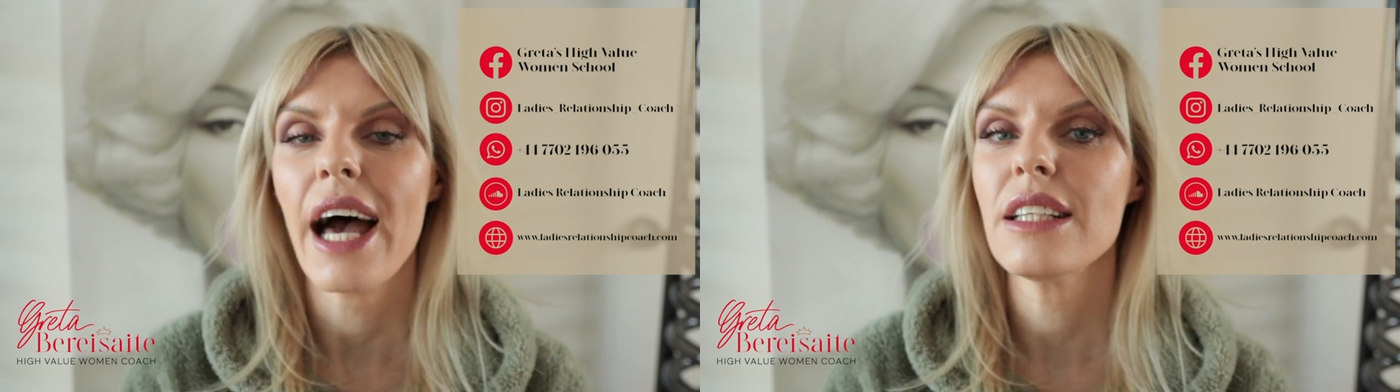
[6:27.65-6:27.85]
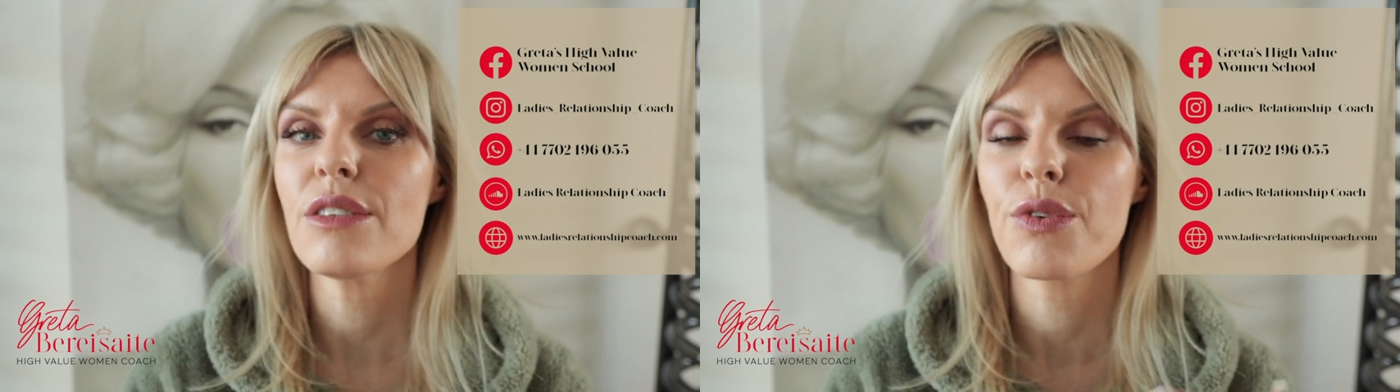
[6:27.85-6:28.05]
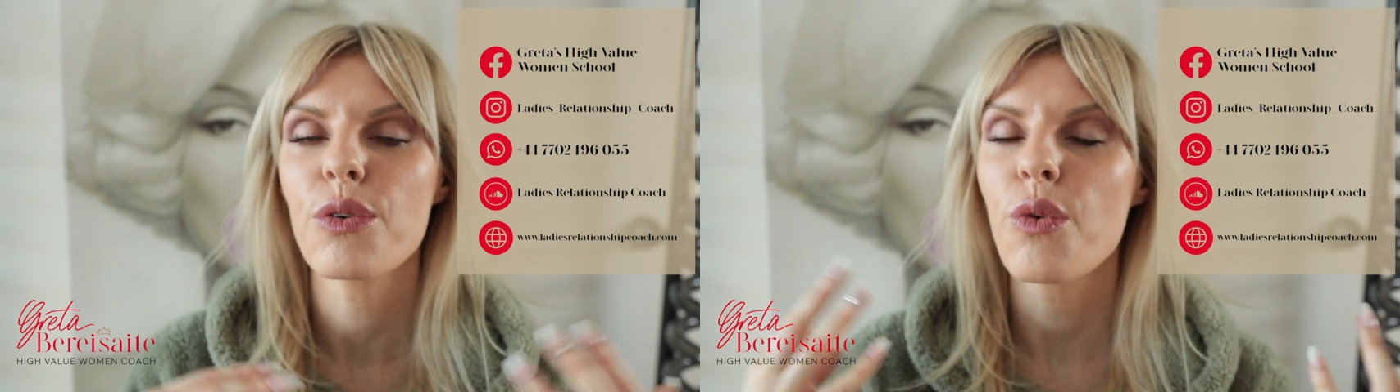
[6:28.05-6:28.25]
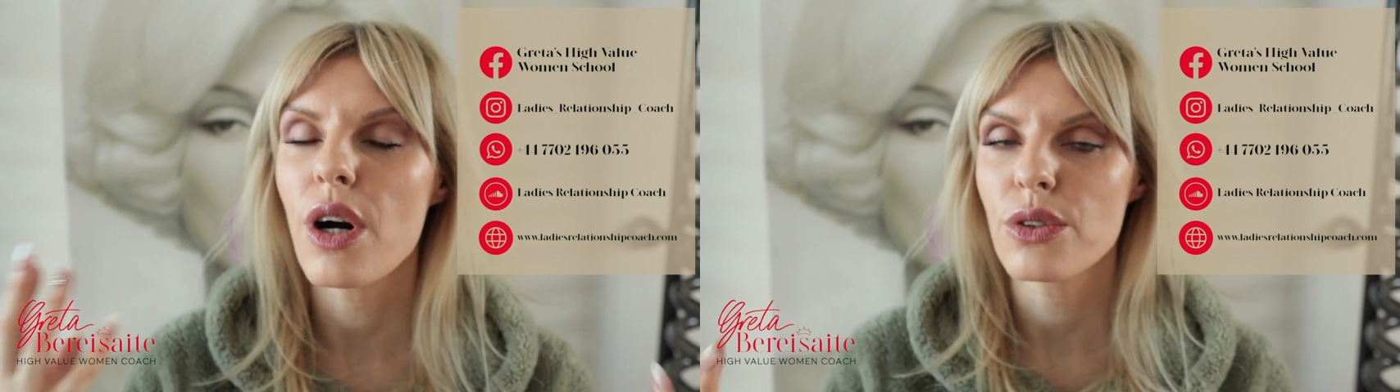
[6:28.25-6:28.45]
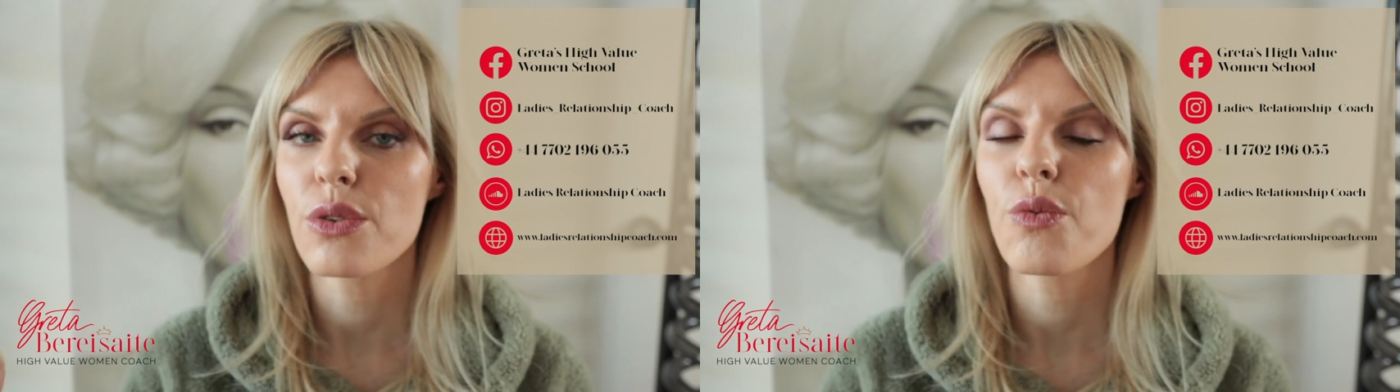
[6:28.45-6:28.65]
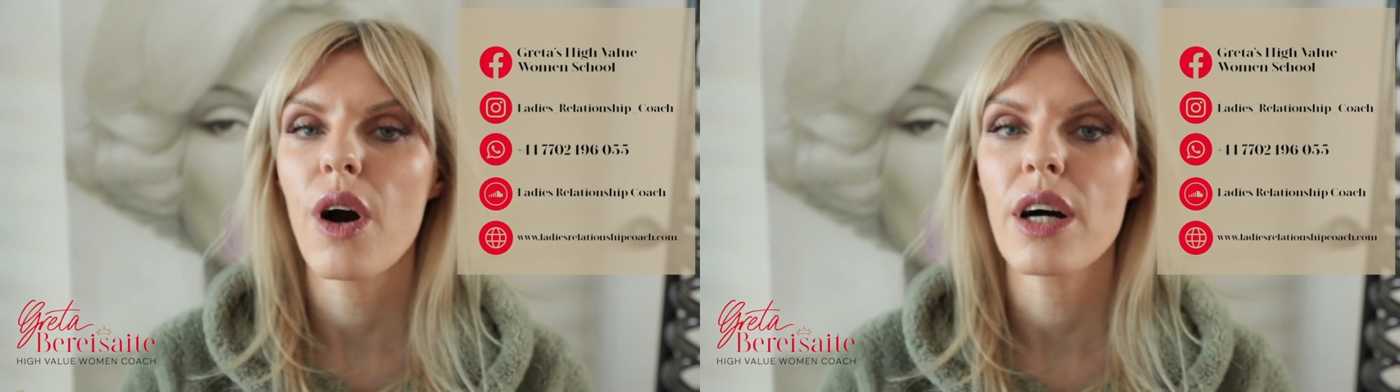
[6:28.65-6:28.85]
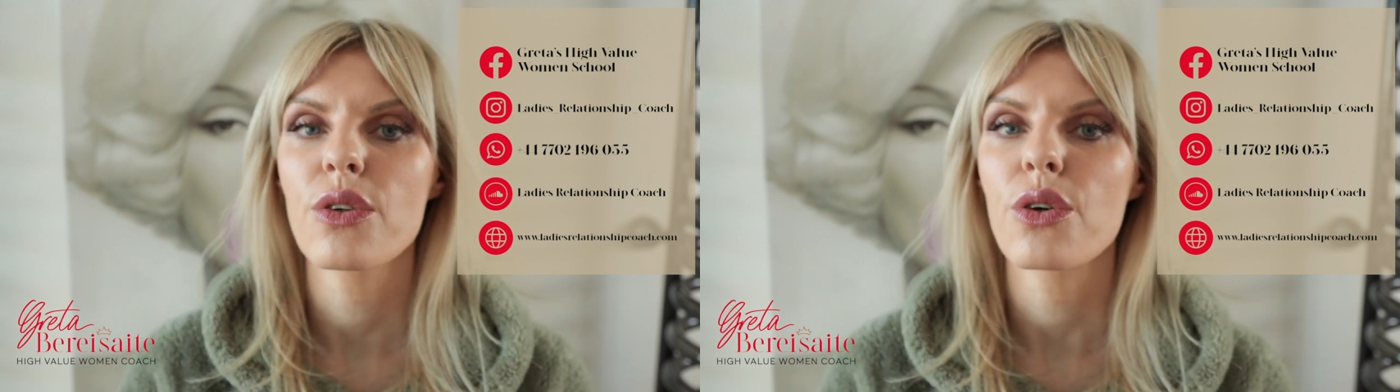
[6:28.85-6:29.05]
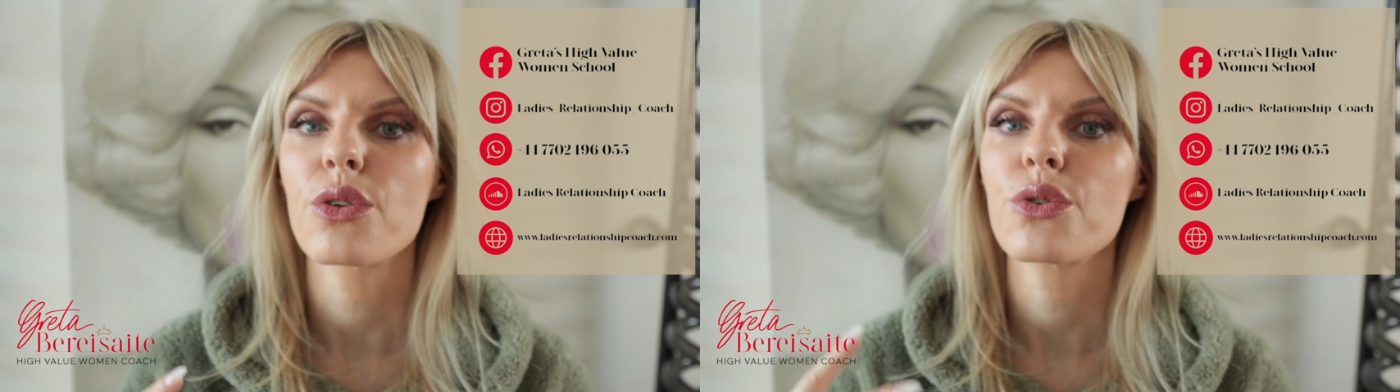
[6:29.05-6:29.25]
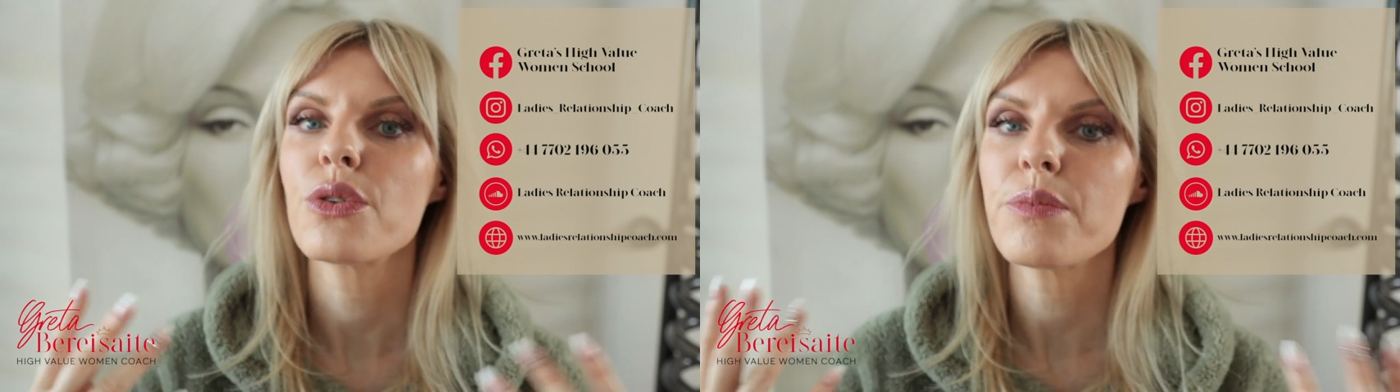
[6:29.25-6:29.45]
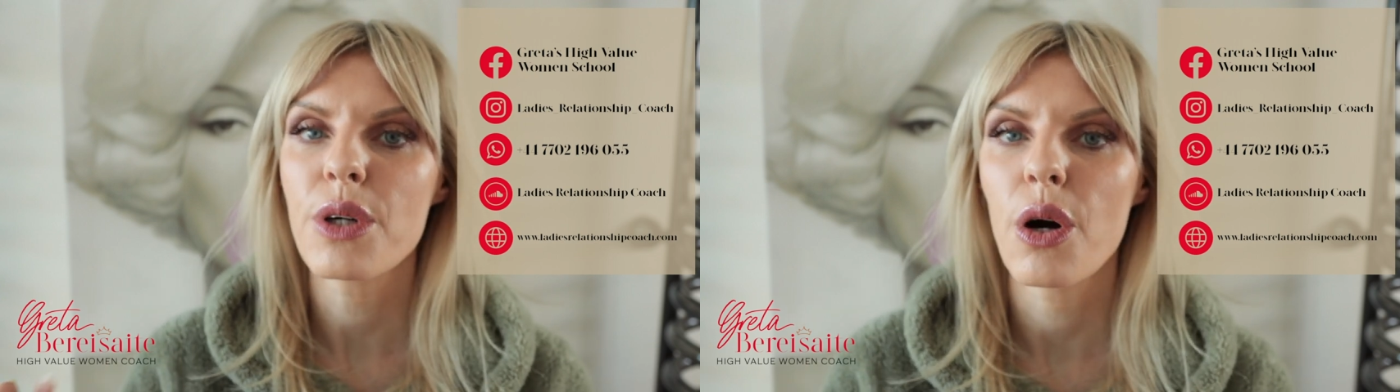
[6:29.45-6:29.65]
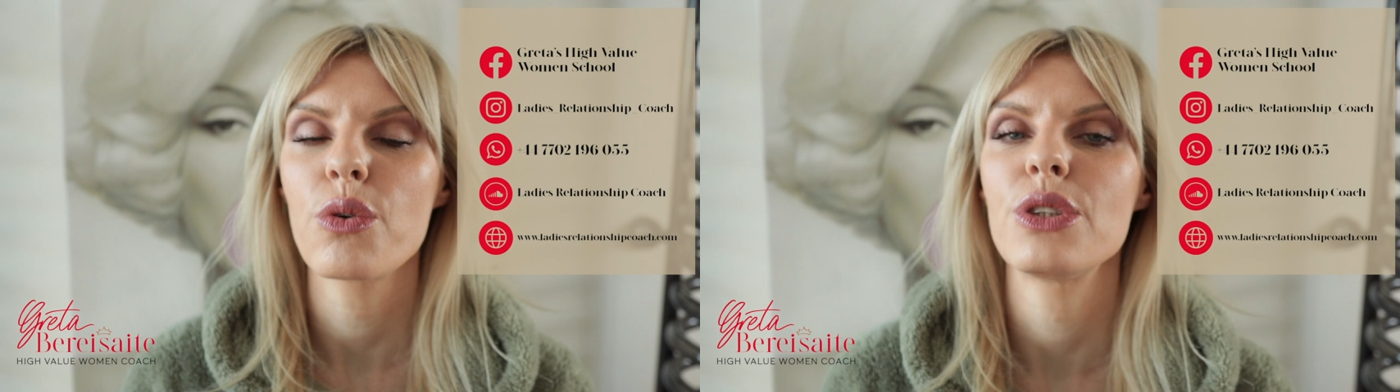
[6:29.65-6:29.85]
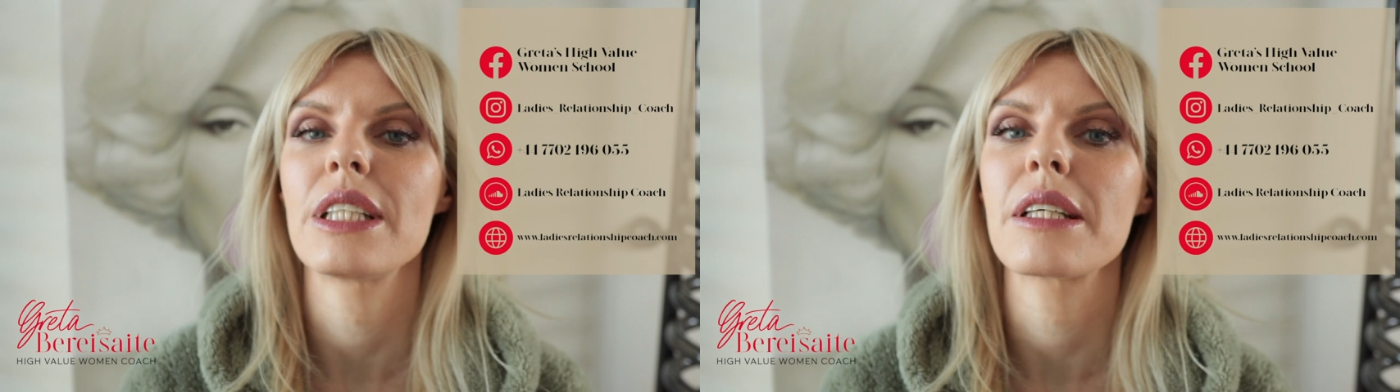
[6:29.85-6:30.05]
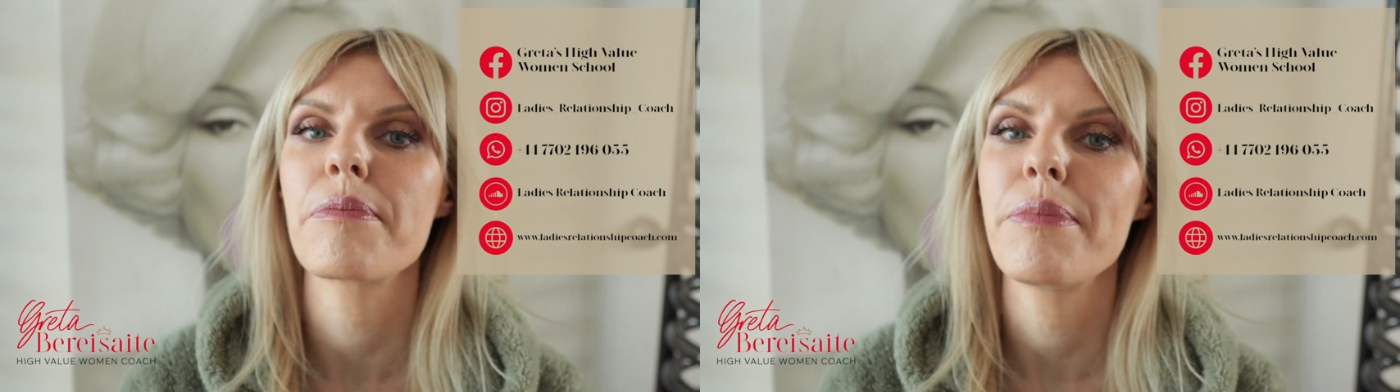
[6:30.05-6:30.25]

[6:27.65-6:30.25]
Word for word: And for one-on-one or group coaching,